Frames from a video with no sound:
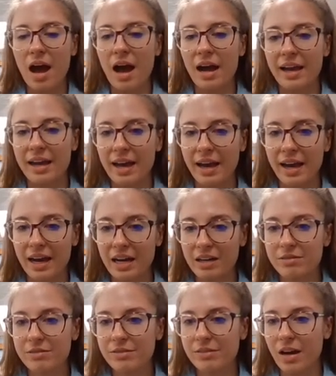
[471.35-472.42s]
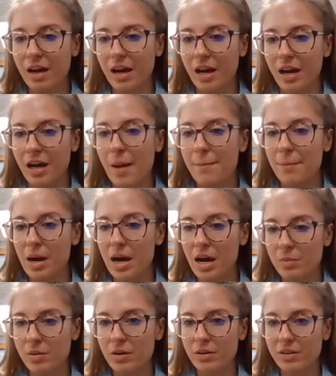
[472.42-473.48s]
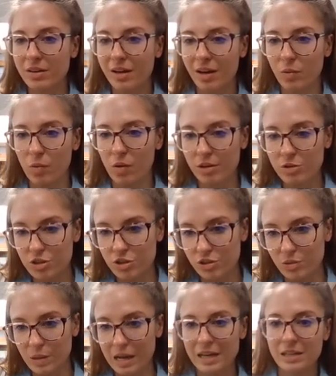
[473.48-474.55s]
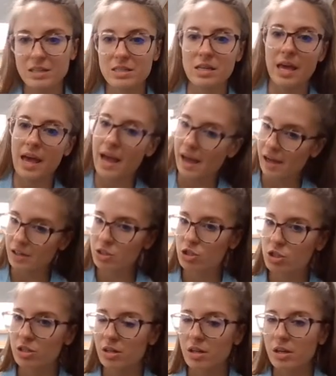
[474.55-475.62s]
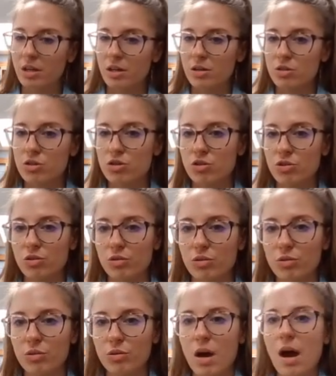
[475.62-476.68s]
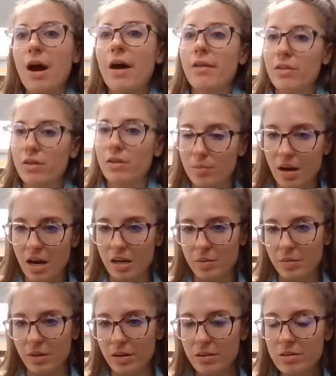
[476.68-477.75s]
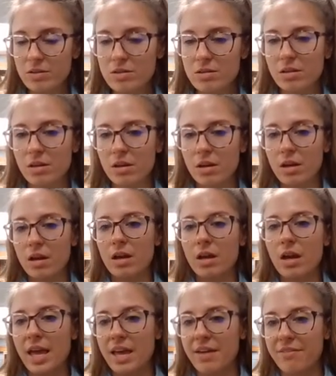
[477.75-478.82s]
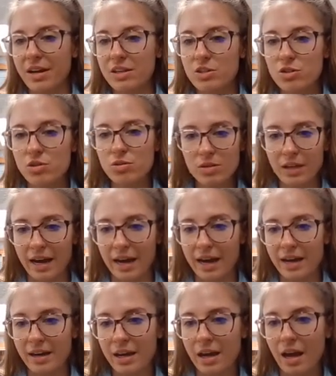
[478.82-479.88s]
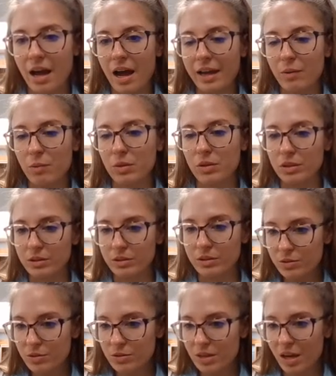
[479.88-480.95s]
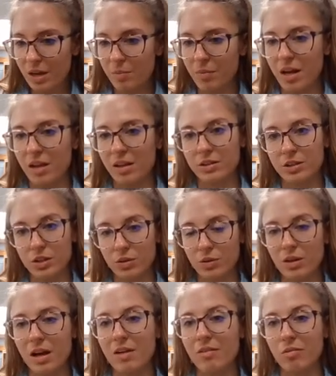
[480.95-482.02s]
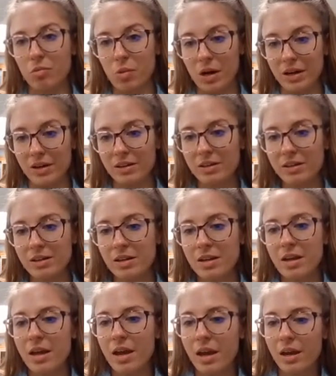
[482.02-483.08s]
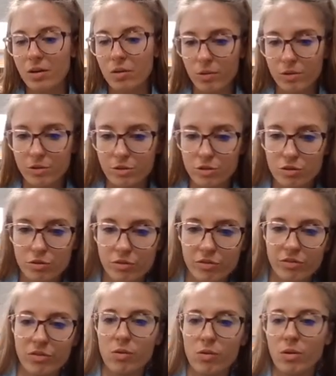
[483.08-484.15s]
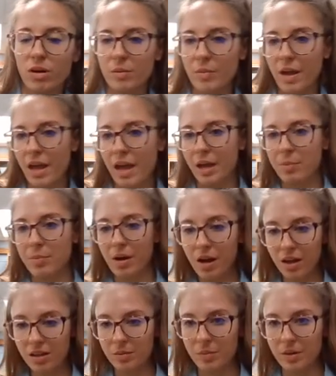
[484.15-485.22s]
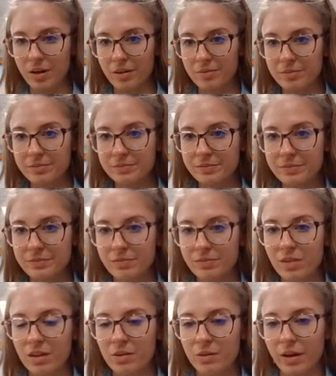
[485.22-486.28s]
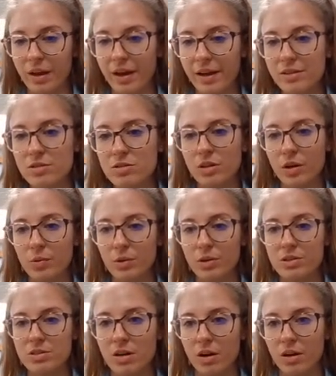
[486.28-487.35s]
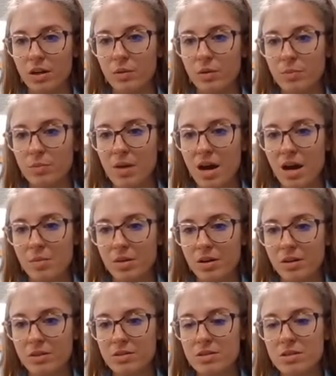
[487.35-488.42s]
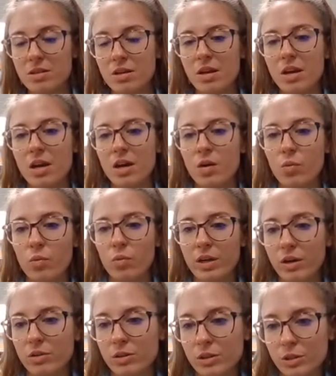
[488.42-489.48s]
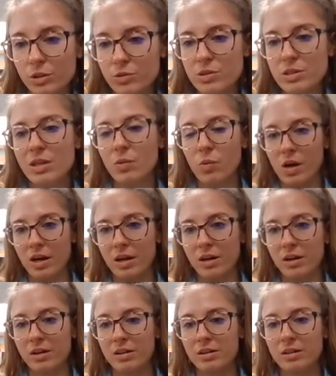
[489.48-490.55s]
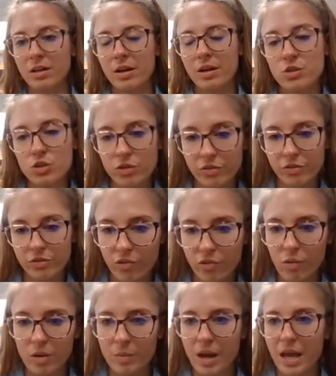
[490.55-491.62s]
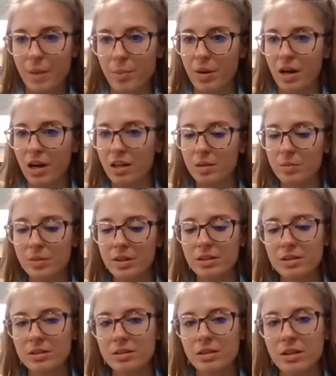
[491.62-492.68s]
I have a monomer that I want to attach to other monomers. If I do that, I will lose a molecule of water in order to form a polymer. Okay, so we're starting with monomers. We are losing water to form a polymer.